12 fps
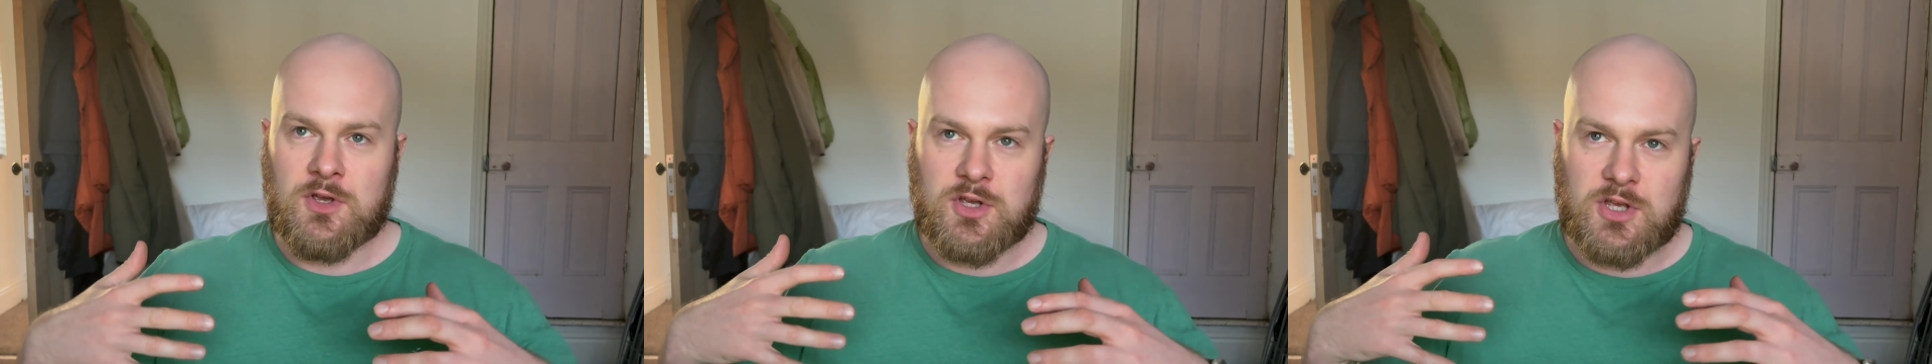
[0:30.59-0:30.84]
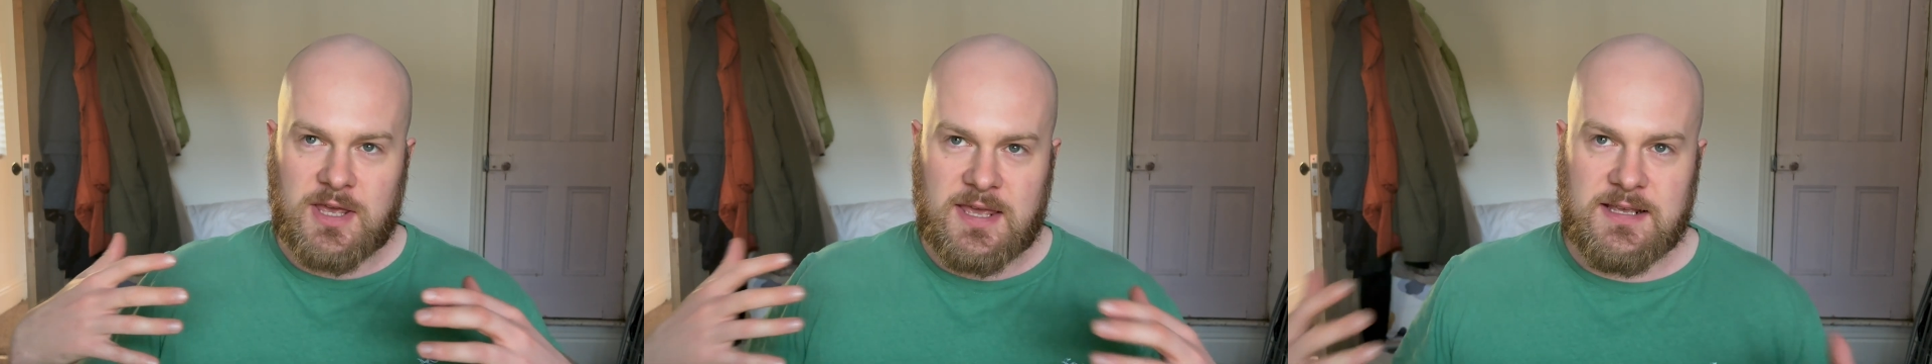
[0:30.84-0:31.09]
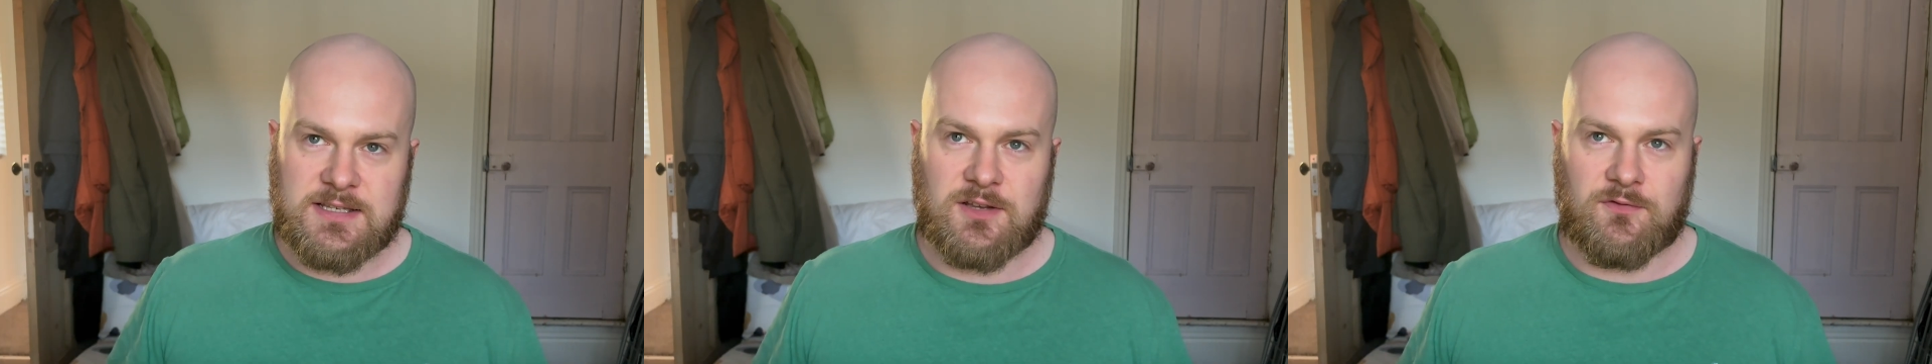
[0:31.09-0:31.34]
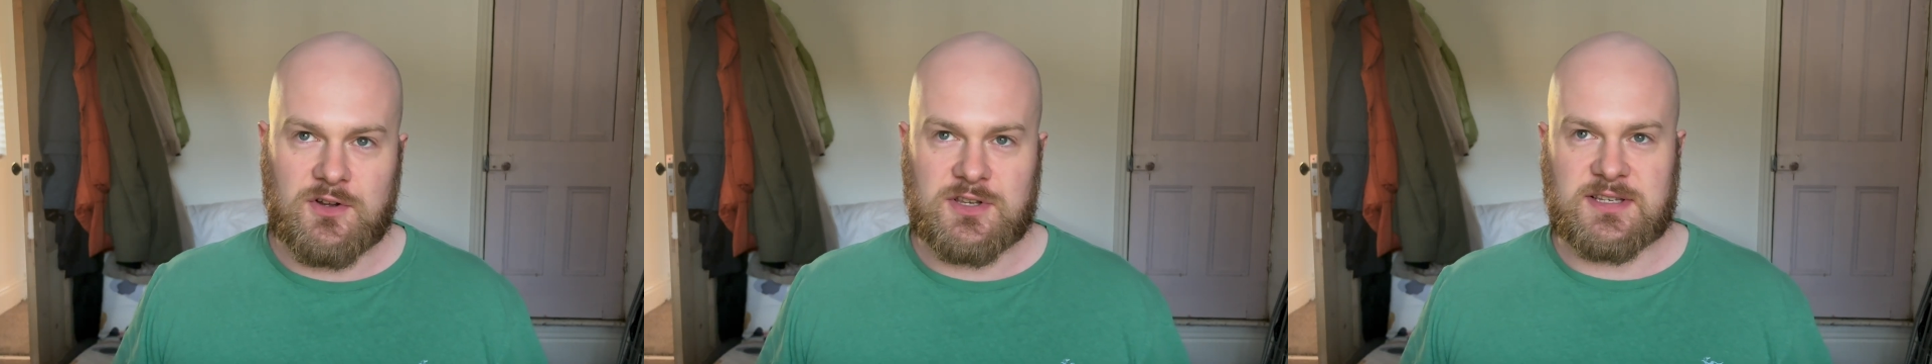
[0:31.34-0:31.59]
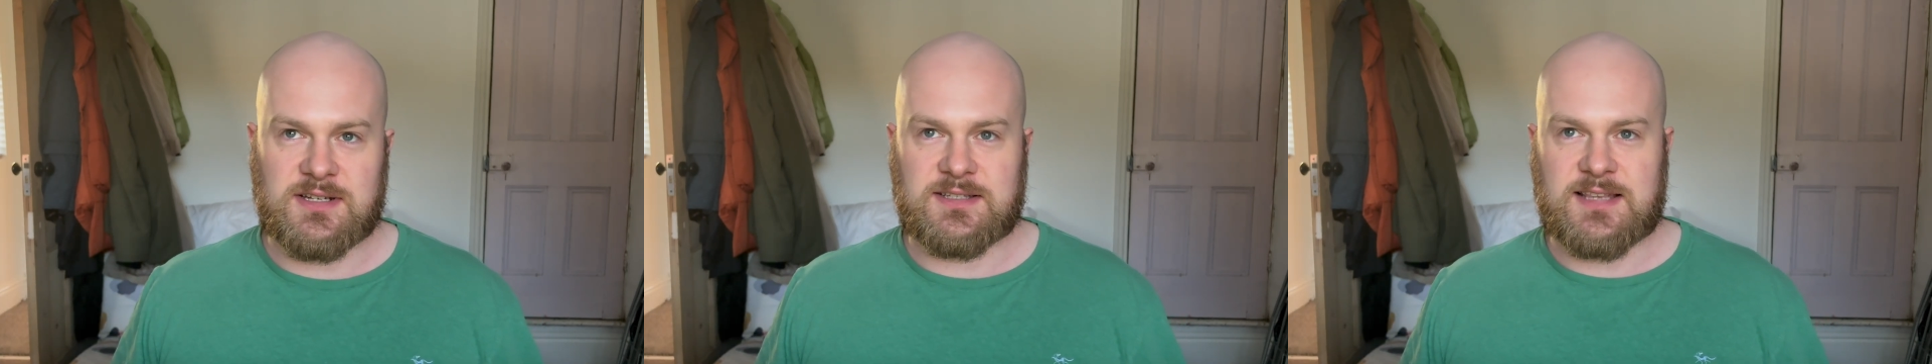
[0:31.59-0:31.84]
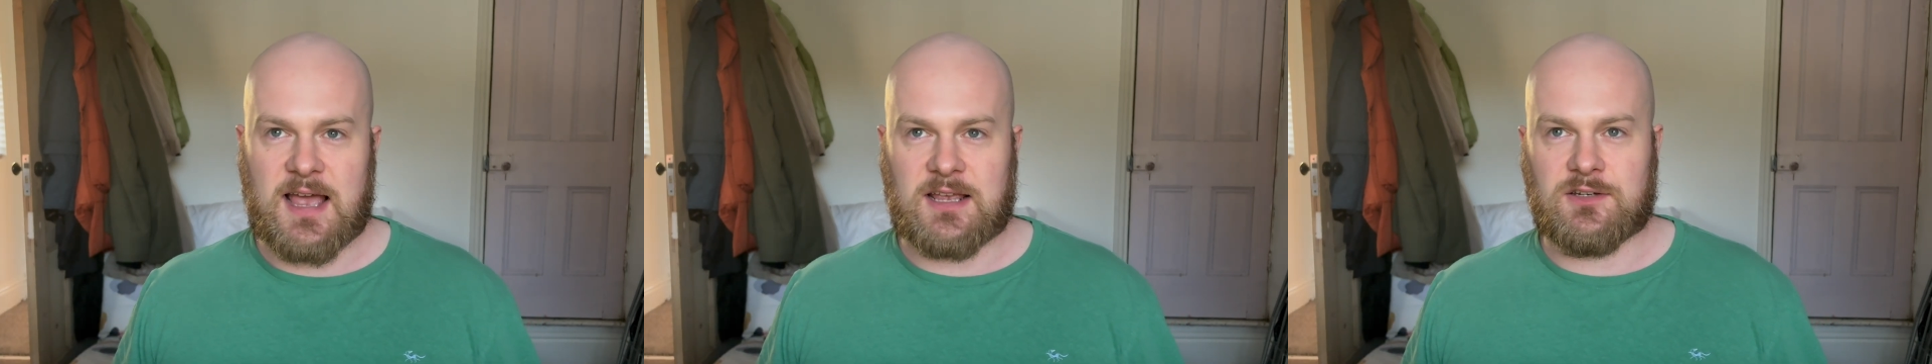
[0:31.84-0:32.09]
Cohesiveness and
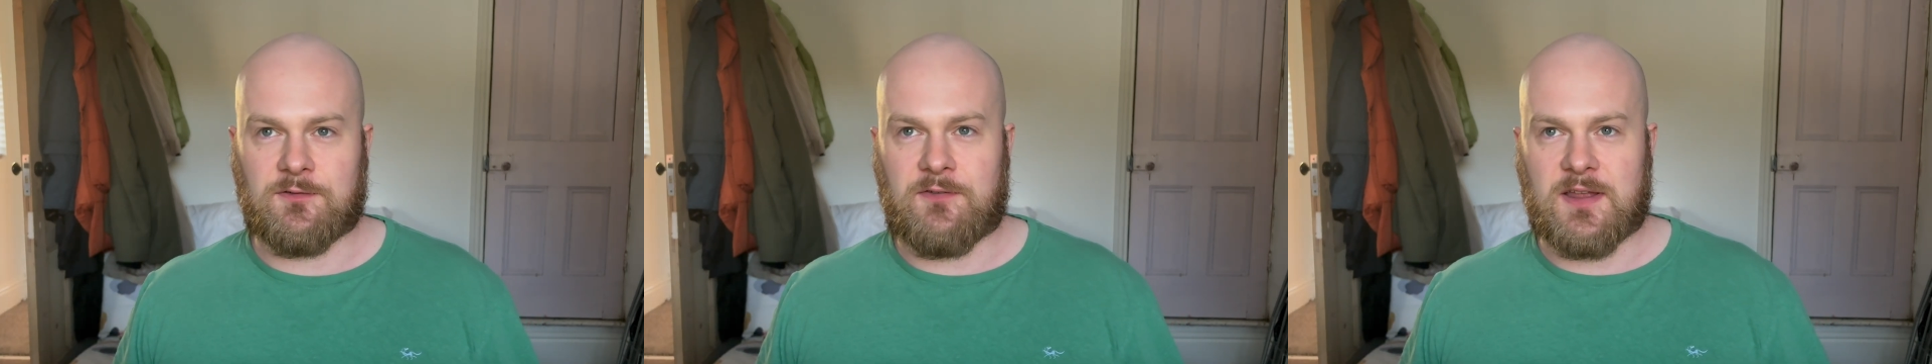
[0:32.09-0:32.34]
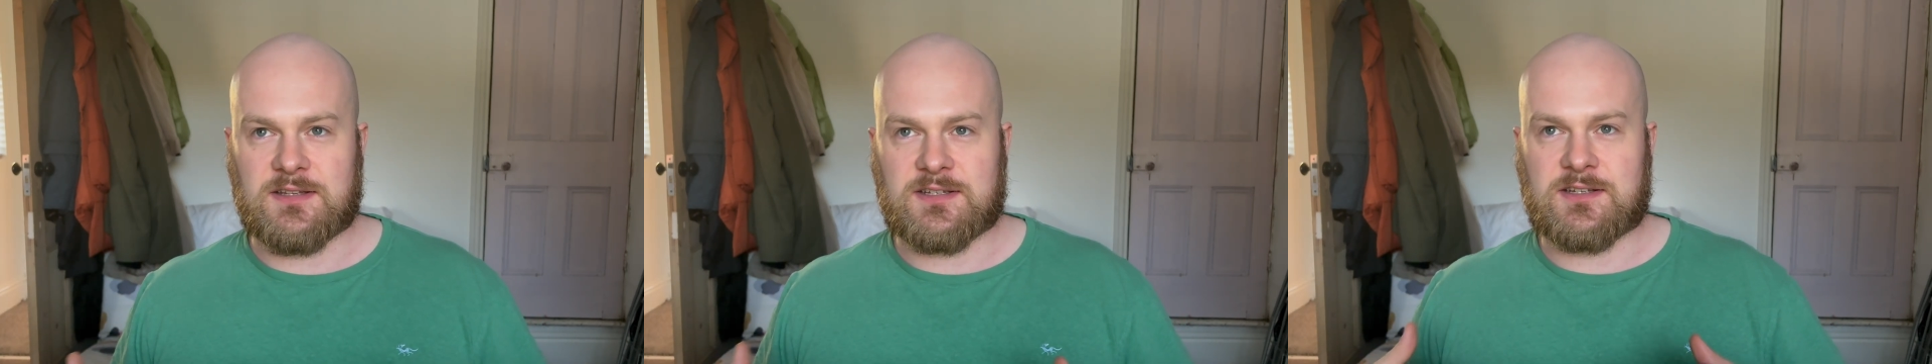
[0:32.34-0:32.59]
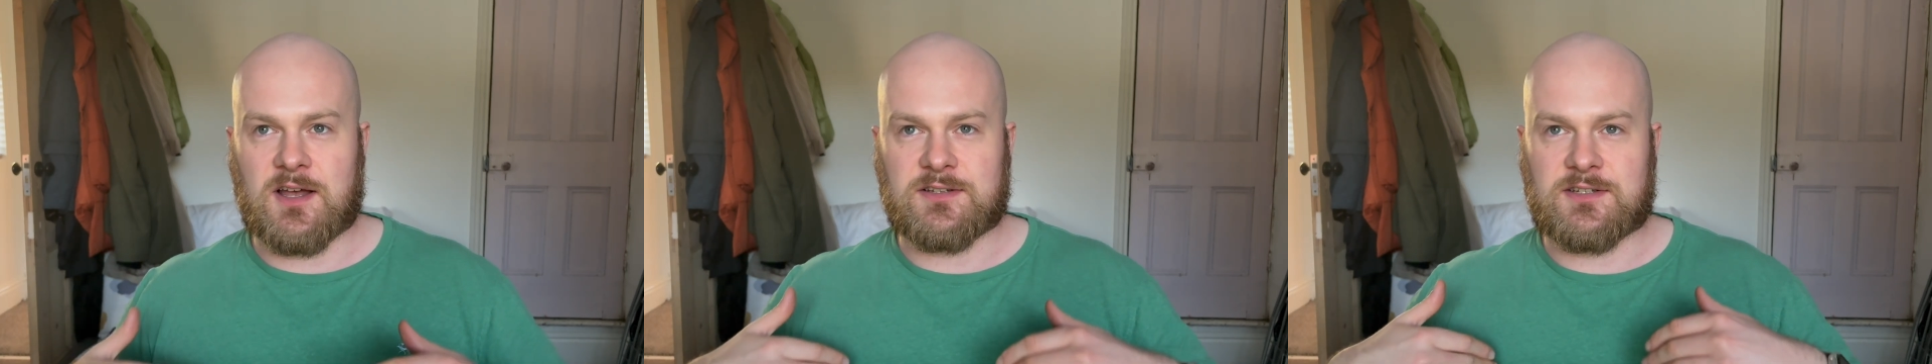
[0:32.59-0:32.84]
attack and defence starts